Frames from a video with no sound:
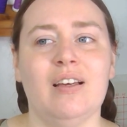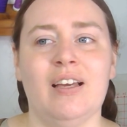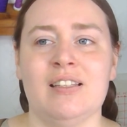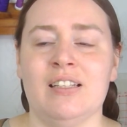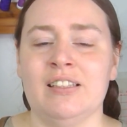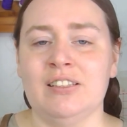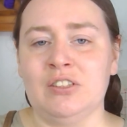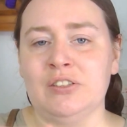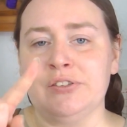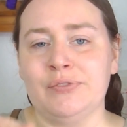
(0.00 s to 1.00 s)
It's a
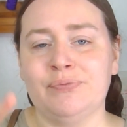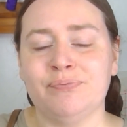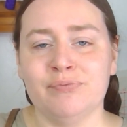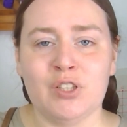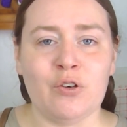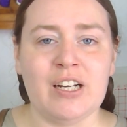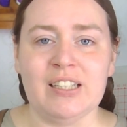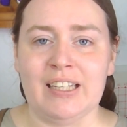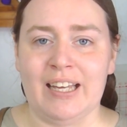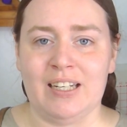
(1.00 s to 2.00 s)
little
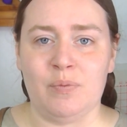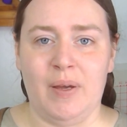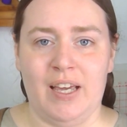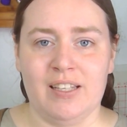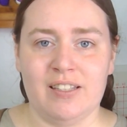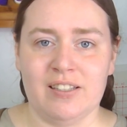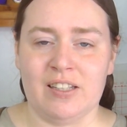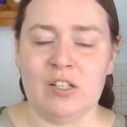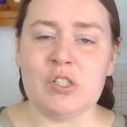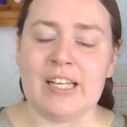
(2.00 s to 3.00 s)
crenulated piece.
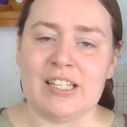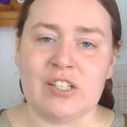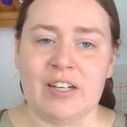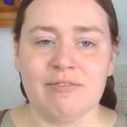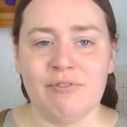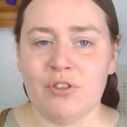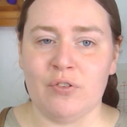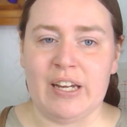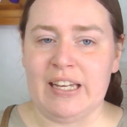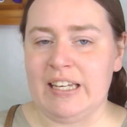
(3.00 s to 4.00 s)
It looks like it's got
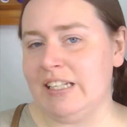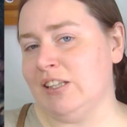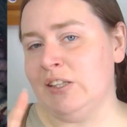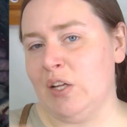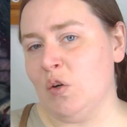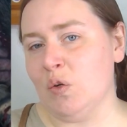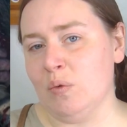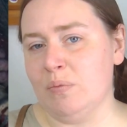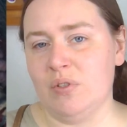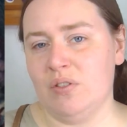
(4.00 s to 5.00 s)
3
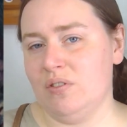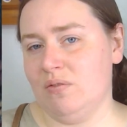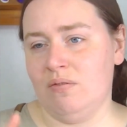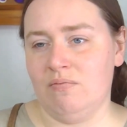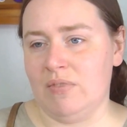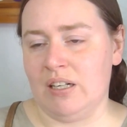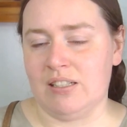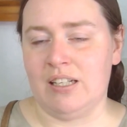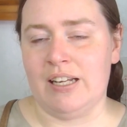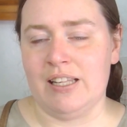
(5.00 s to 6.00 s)
lobes that are
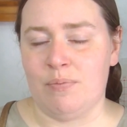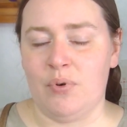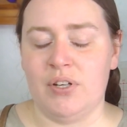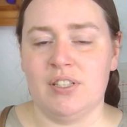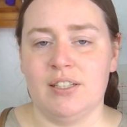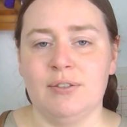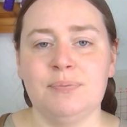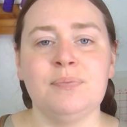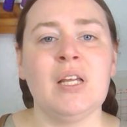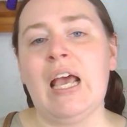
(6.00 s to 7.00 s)
slightly pointed.
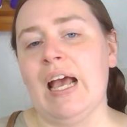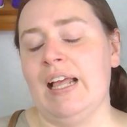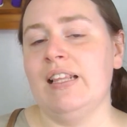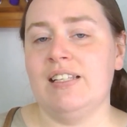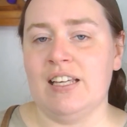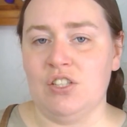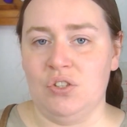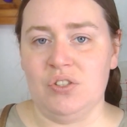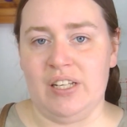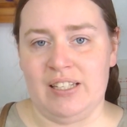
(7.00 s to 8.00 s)
And this gets
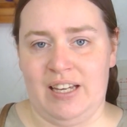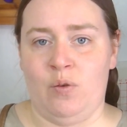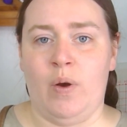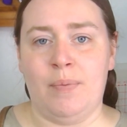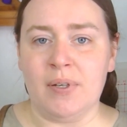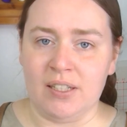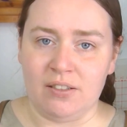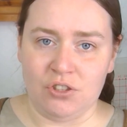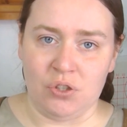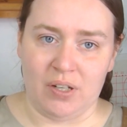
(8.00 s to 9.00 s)
used as a
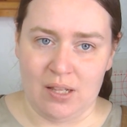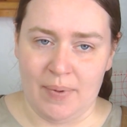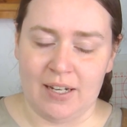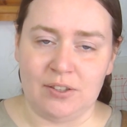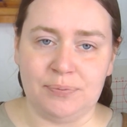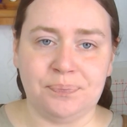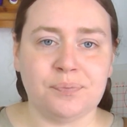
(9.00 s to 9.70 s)
weapon during the battle.